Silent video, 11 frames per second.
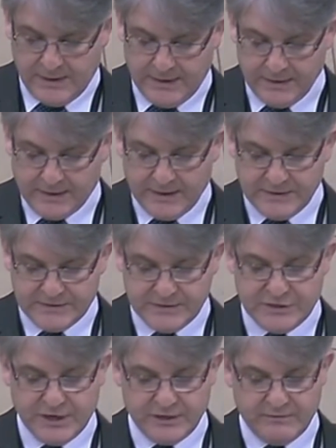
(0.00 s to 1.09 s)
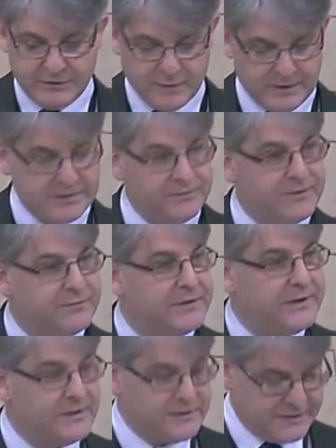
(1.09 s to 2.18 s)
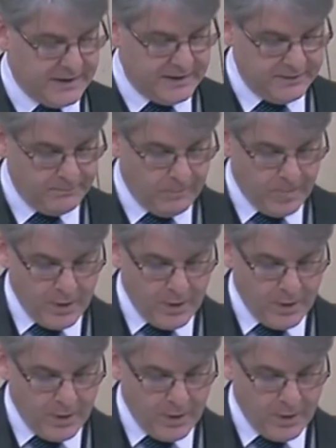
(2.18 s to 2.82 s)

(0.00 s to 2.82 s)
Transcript: in a case in January 2015 as saying,